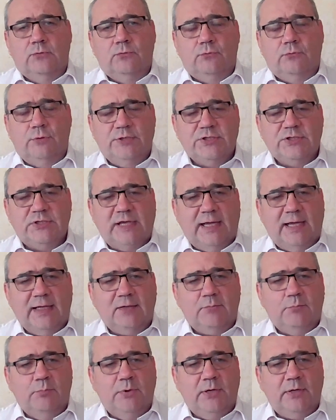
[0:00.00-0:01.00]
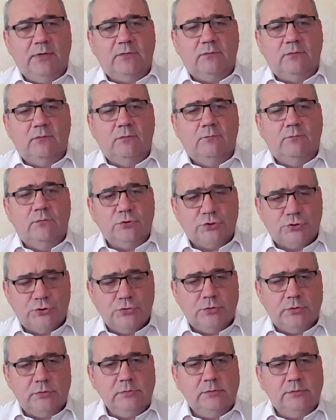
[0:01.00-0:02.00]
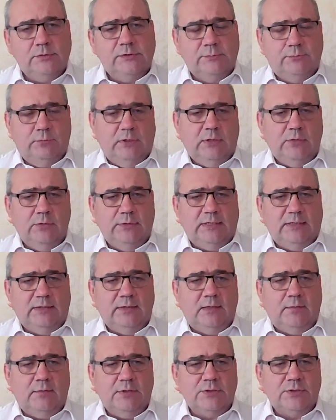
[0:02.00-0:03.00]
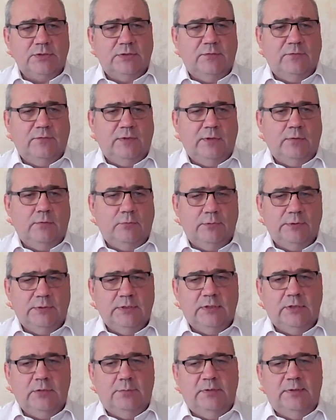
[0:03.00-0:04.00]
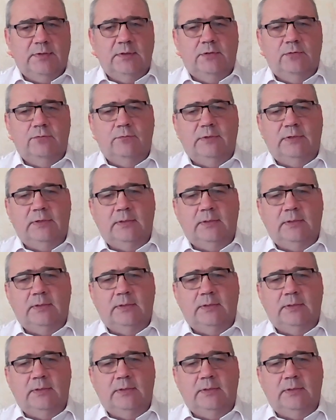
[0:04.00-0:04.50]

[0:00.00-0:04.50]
to reach that, but for sure they will go that direction and they're already committed.